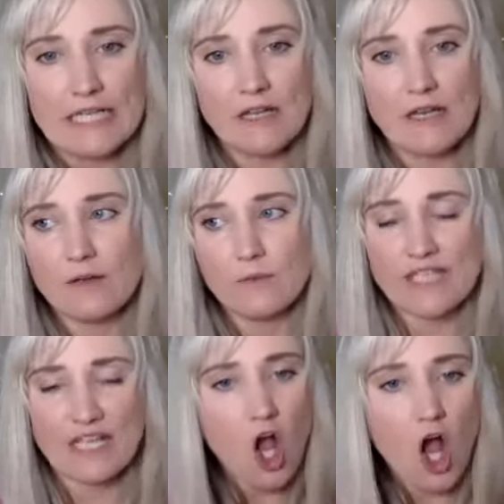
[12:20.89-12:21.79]
It was
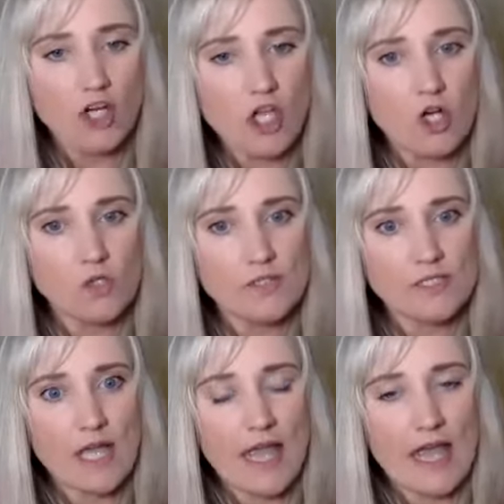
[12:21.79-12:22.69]
like condos,
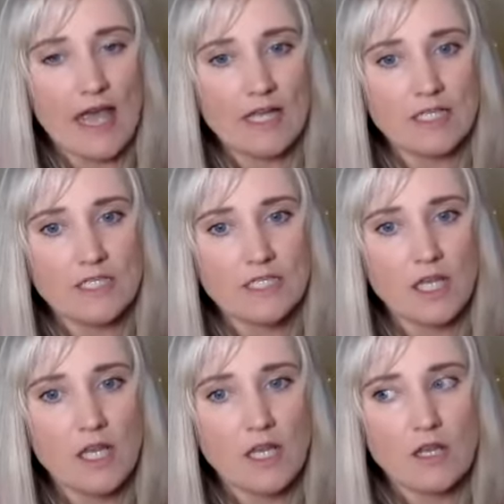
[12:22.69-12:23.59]
and
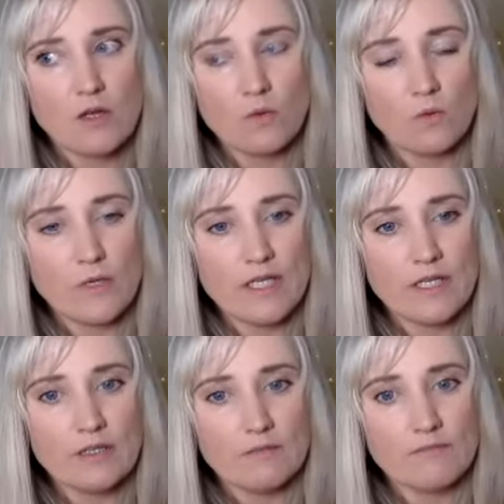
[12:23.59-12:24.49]

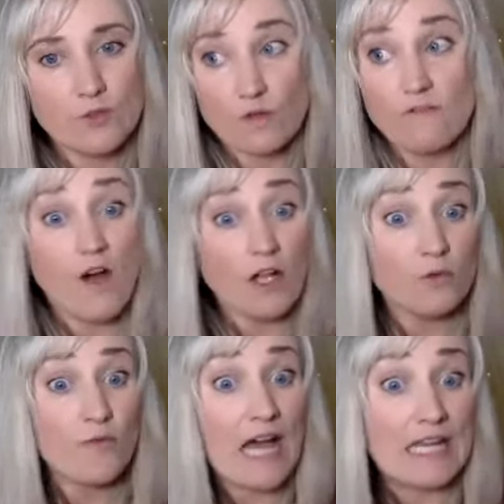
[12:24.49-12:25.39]
we sort of followed
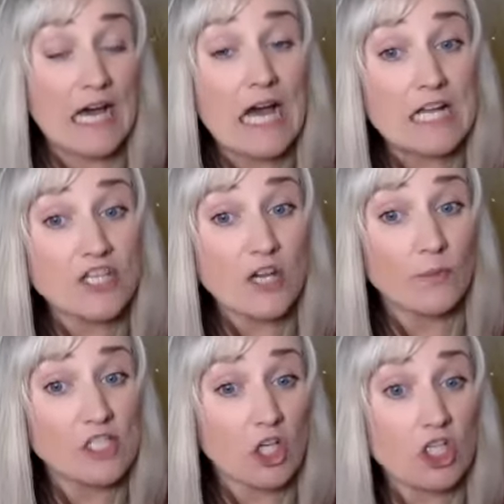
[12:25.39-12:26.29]
that nudge and we
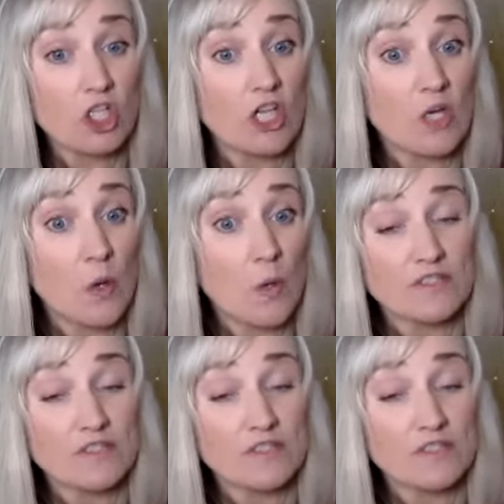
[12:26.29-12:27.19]
started to look at what was
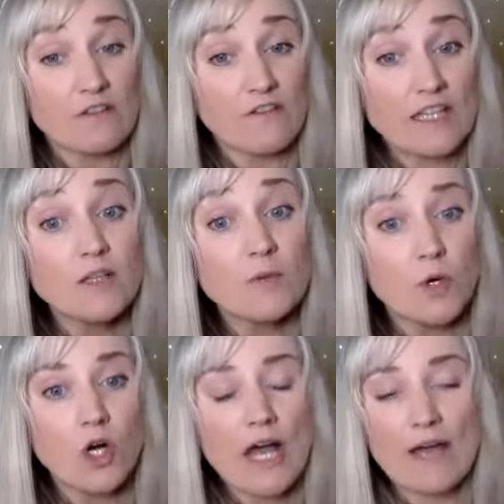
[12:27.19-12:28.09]

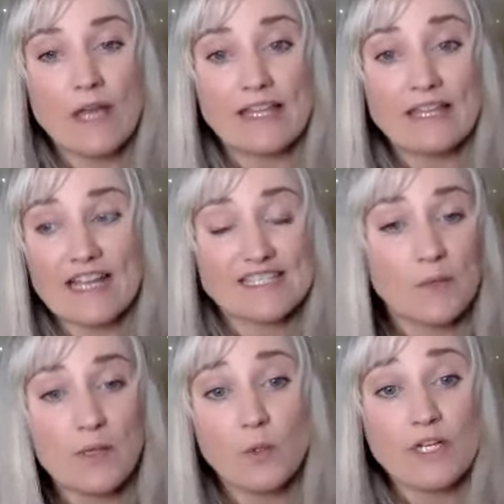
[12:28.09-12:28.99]
available. And like I said,
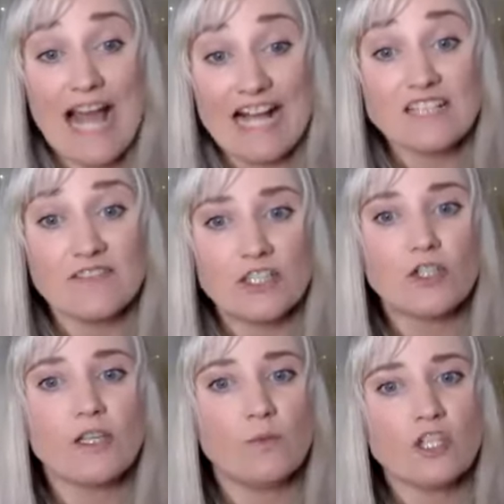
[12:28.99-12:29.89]
we weren't actively
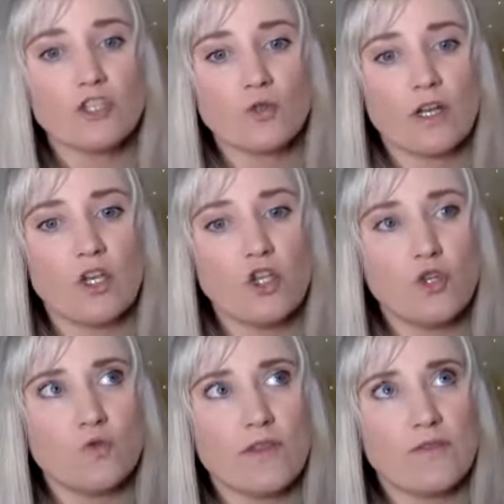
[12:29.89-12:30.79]
looking. We just sort of
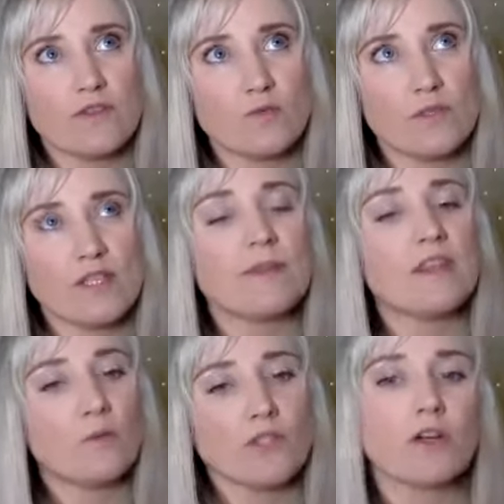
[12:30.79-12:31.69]
knew that this was something
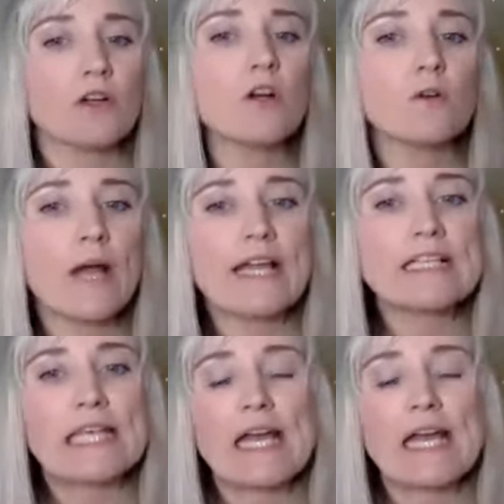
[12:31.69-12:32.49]
that was on our horizon.